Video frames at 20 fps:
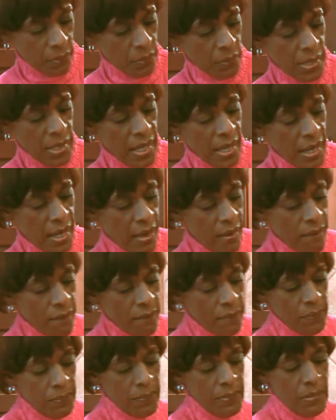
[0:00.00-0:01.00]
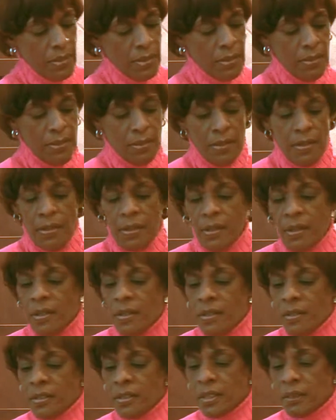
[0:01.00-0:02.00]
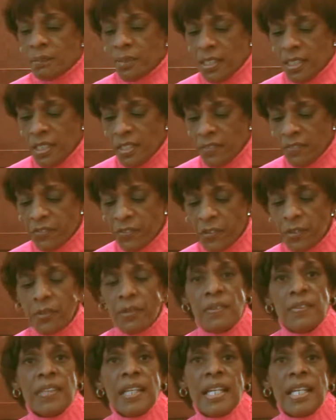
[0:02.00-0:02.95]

We have some Keifer